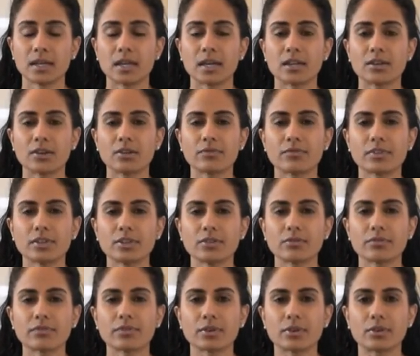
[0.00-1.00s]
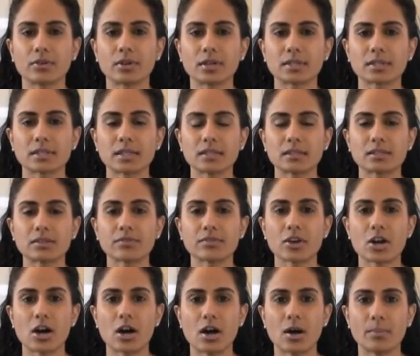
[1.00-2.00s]
And hopefully you'll feel a sense of
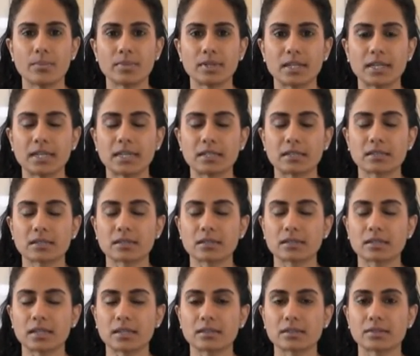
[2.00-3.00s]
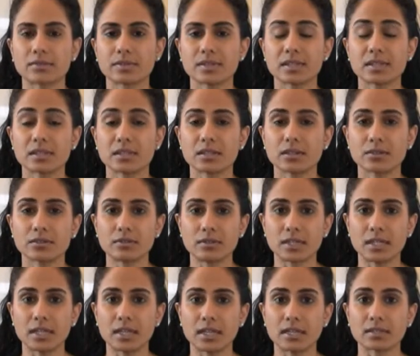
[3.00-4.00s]
calmness, a sense of
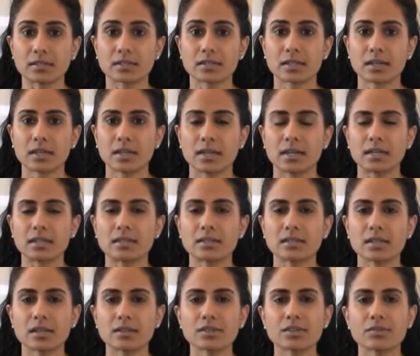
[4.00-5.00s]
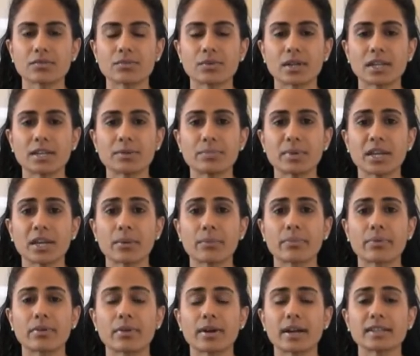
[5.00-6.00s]
stillness, and a sense of really being
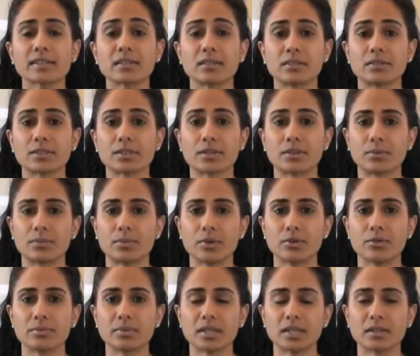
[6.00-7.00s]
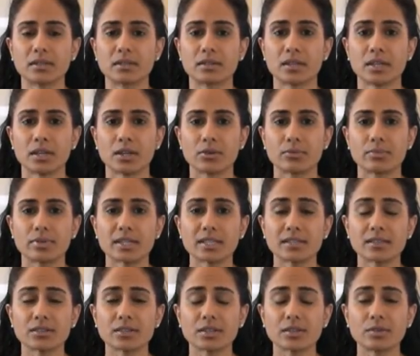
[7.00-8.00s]
present to the moment,
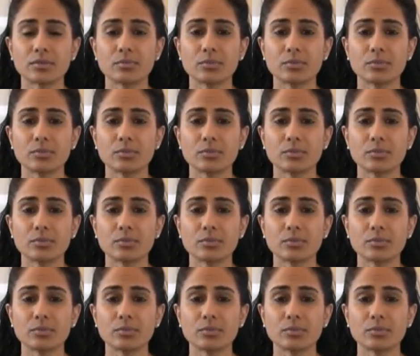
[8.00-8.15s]
present to the